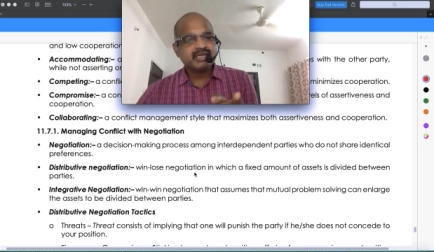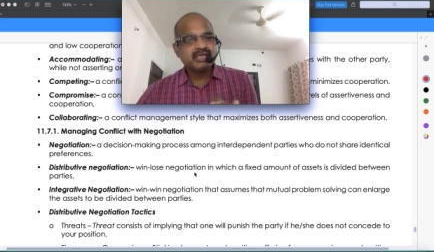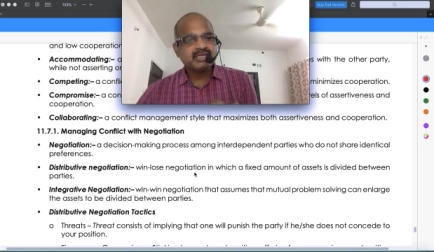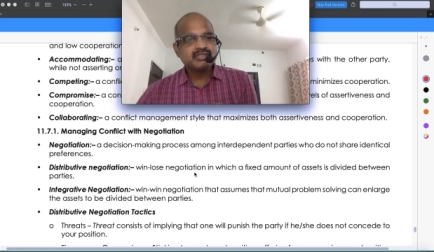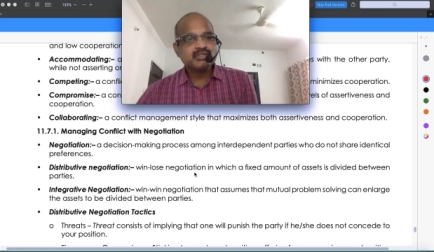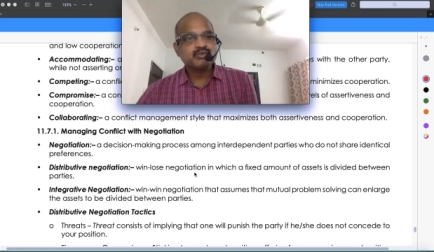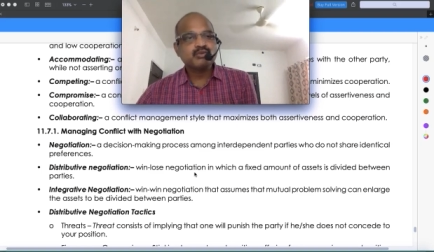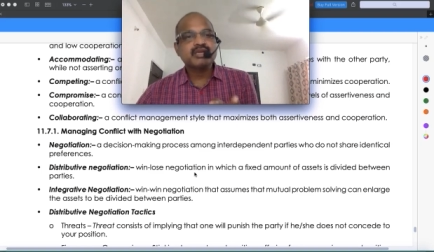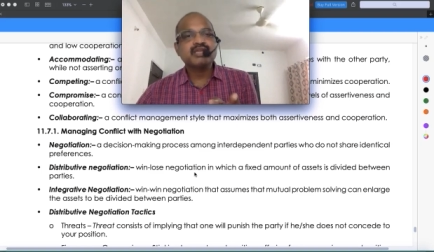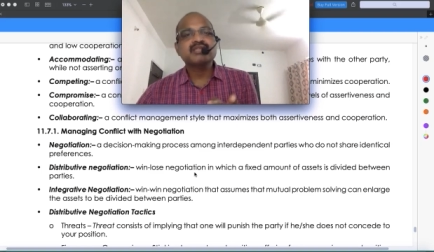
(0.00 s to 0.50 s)

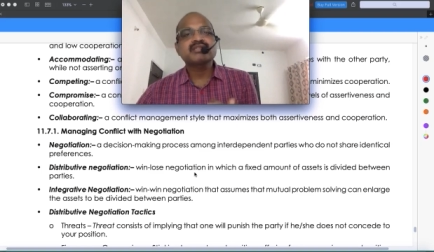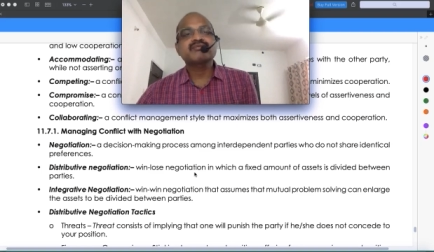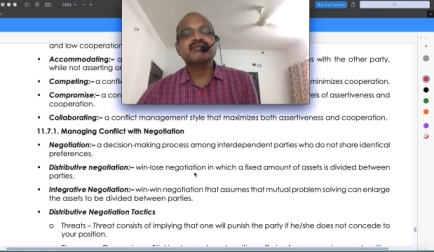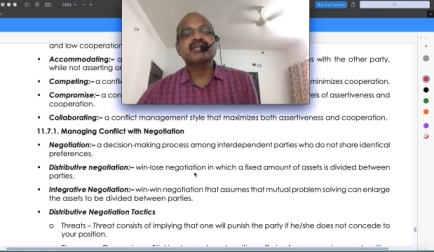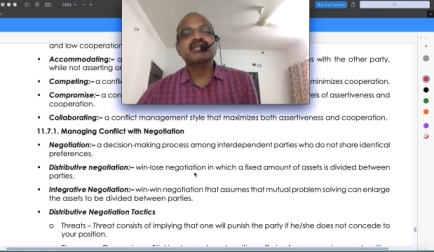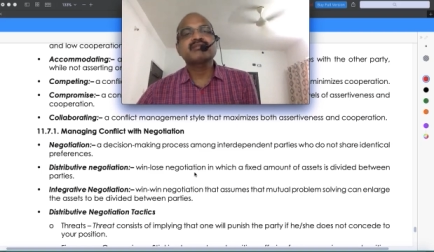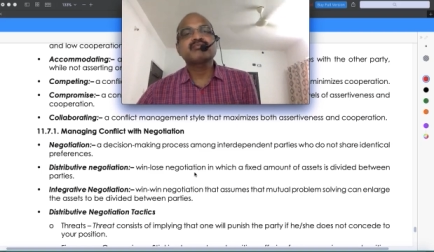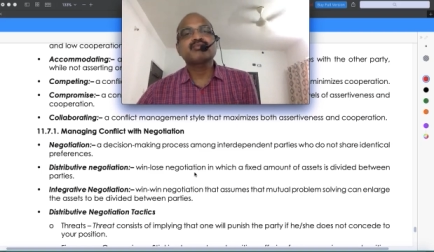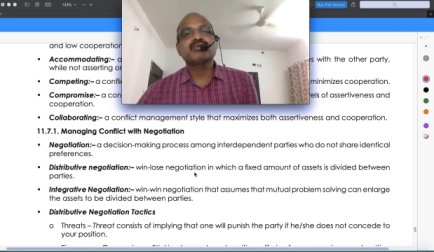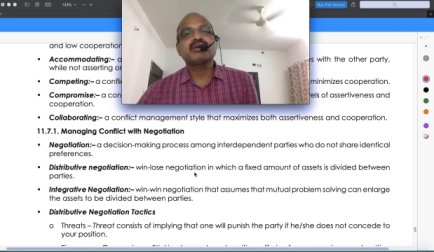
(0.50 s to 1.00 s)
each one is
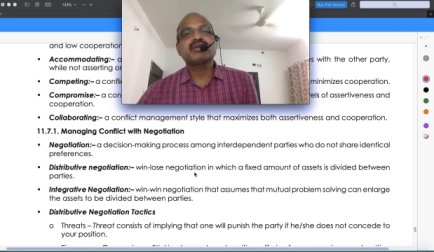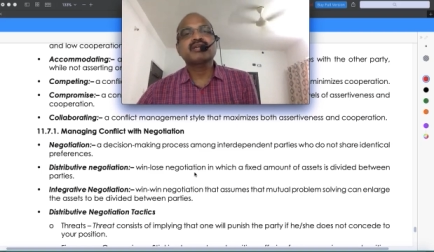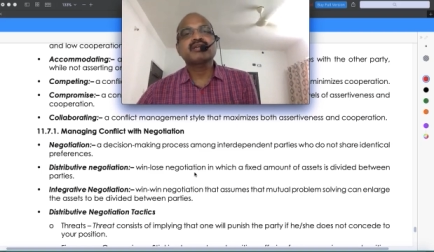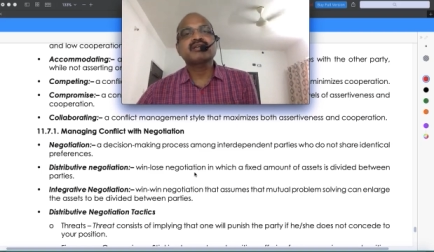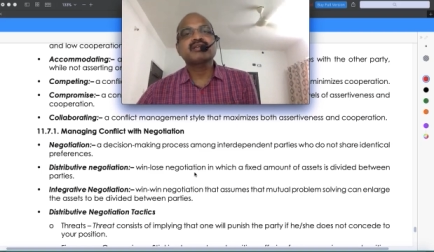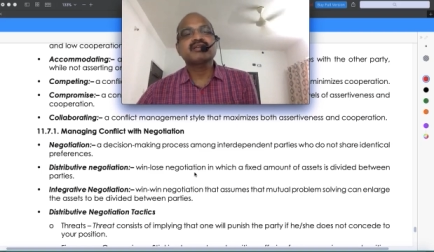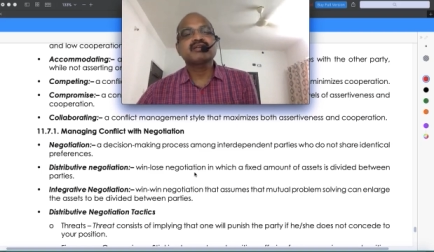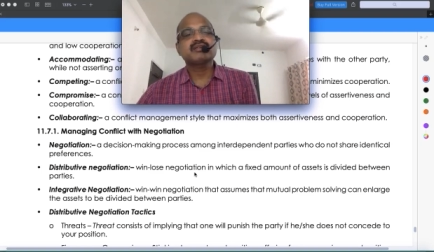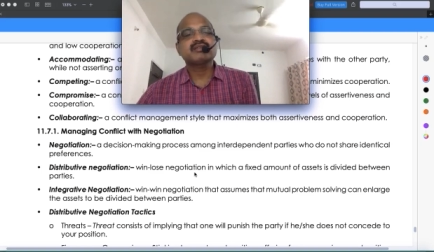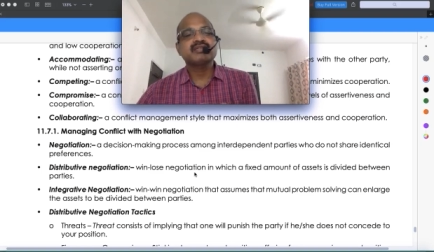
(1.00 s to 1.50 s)
very
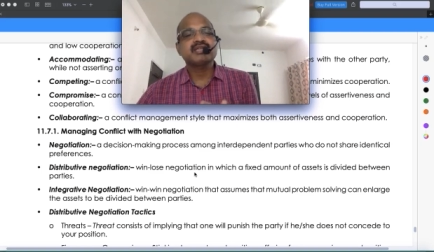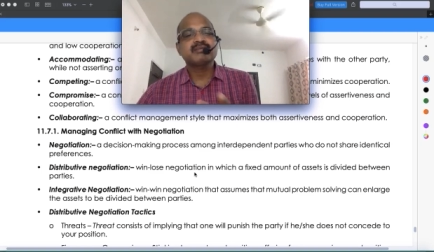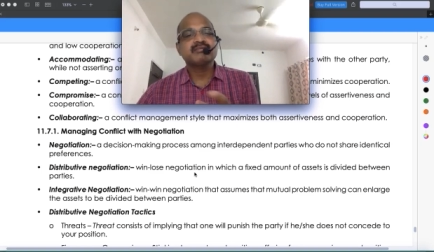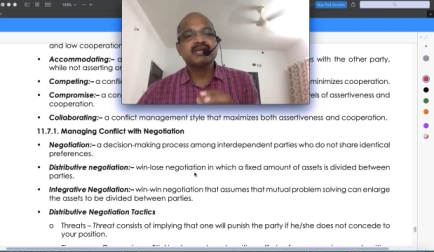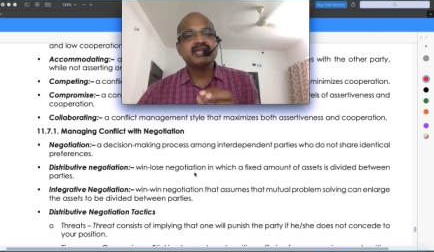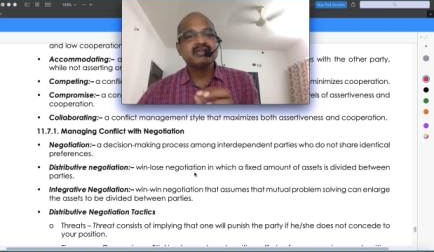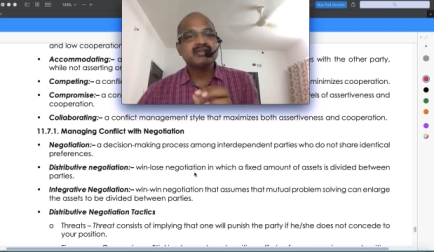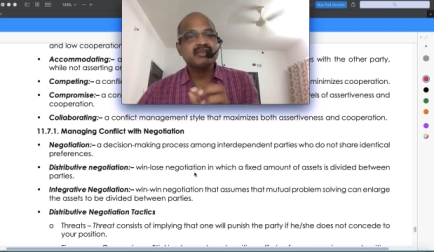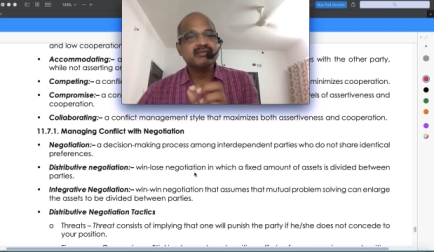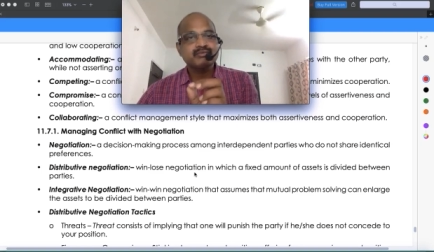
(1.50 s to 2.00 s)
important here they
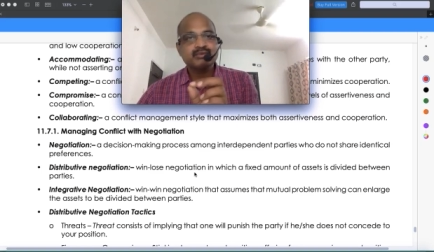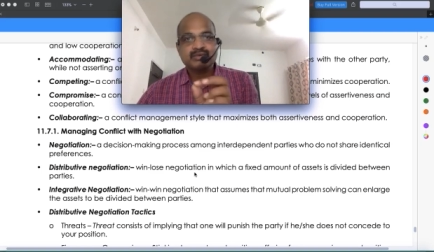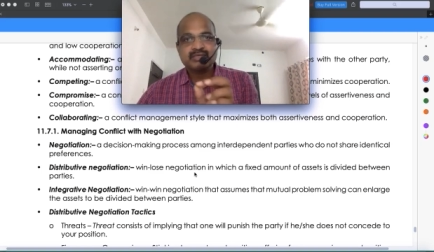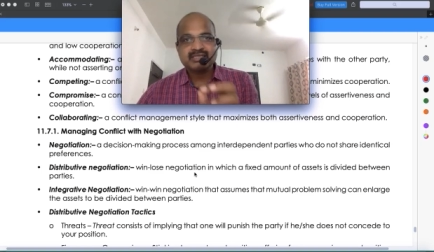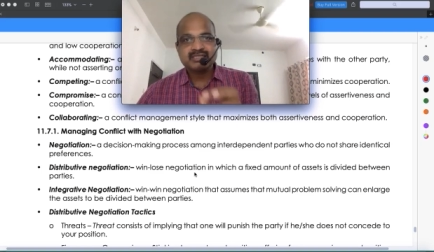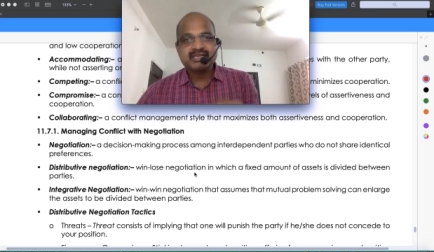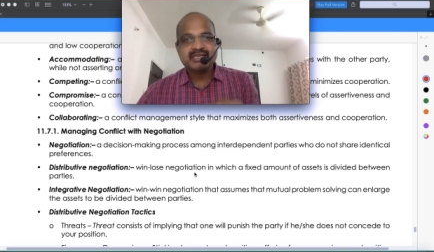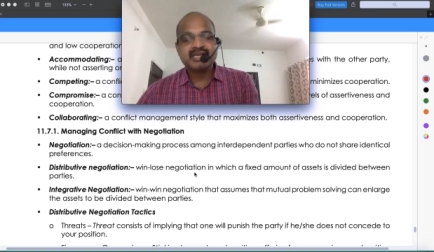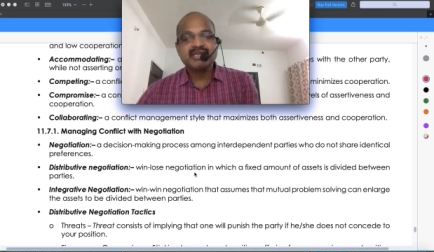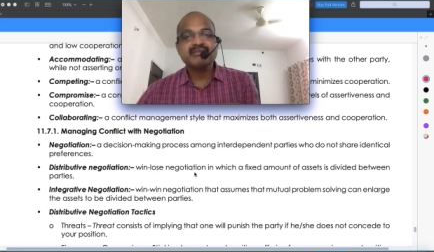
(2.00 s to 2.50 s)
might give you a
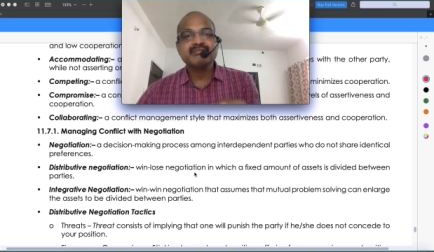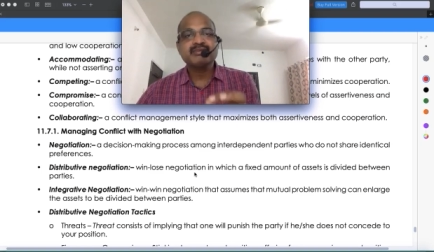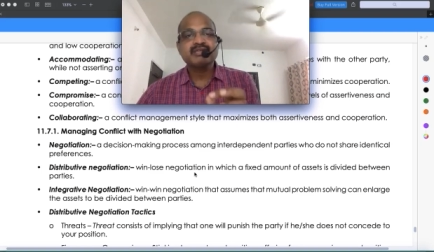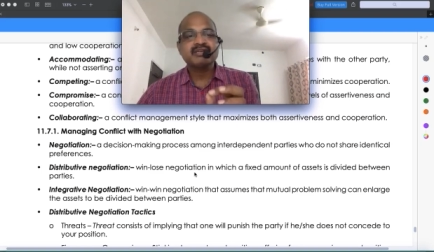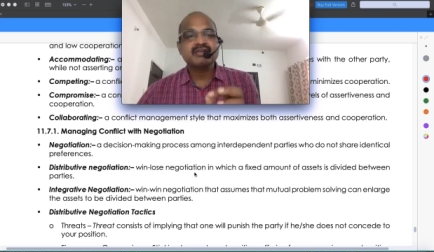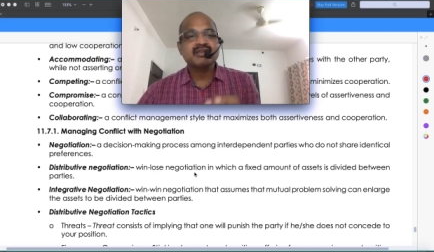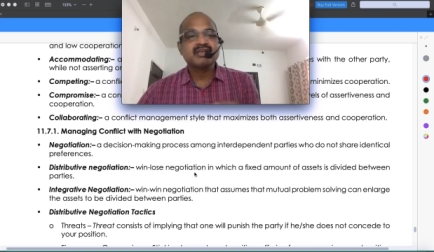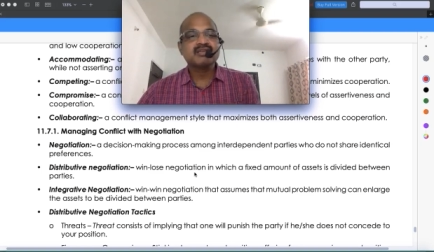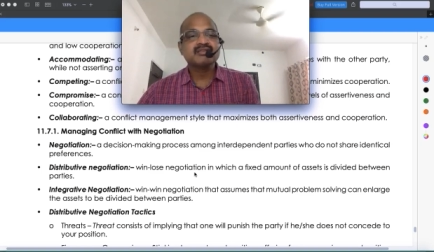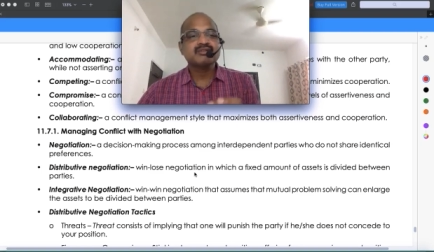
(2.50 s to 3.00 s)
statement
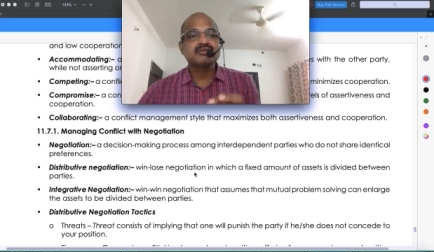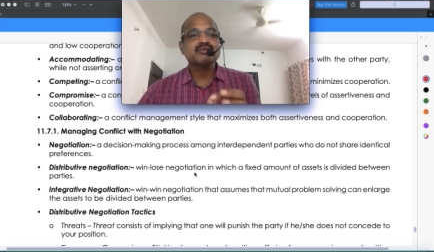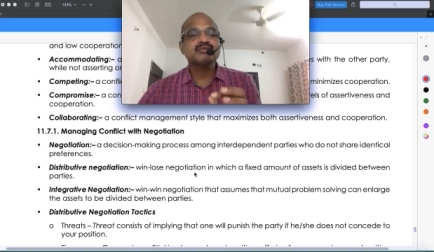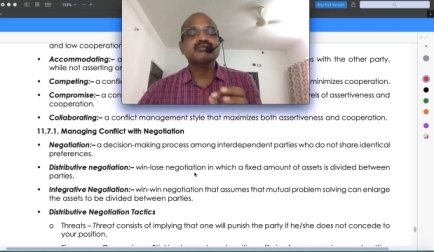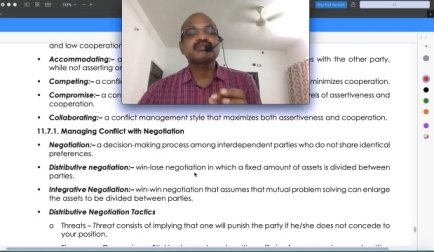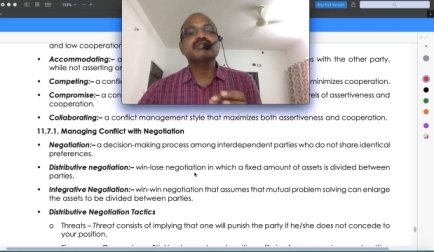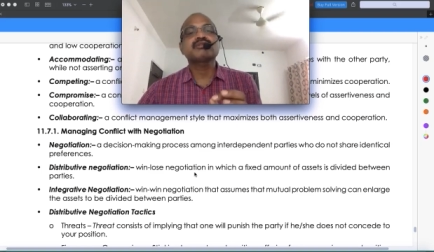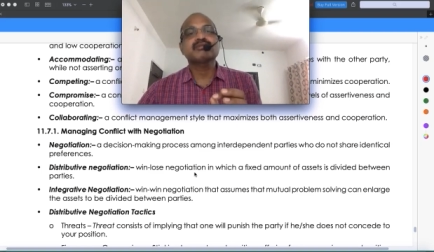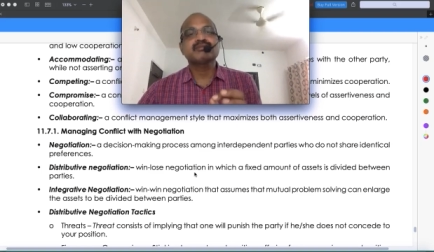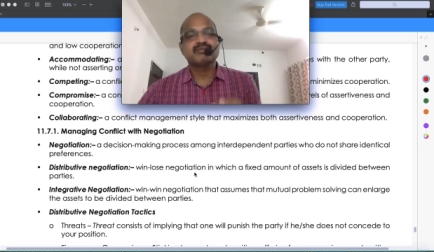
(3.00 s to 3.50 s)
and ask you
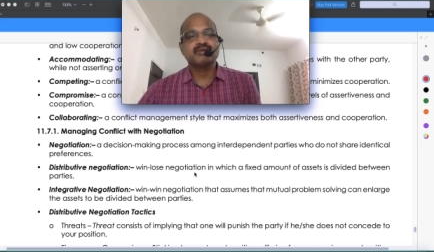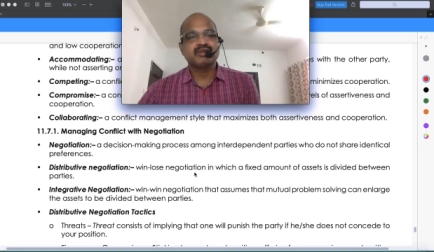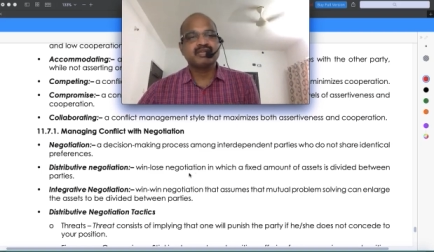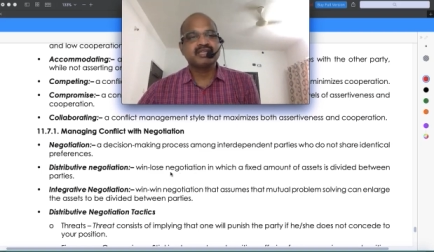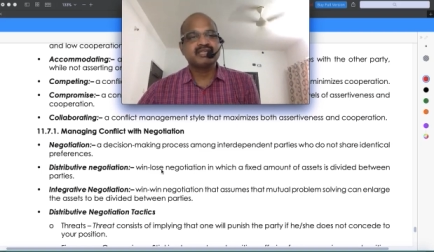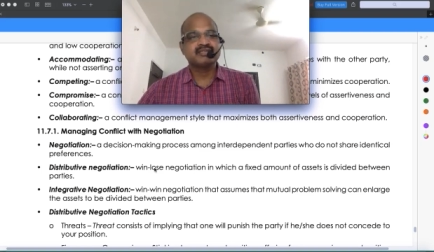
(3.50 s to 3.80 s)
which of the following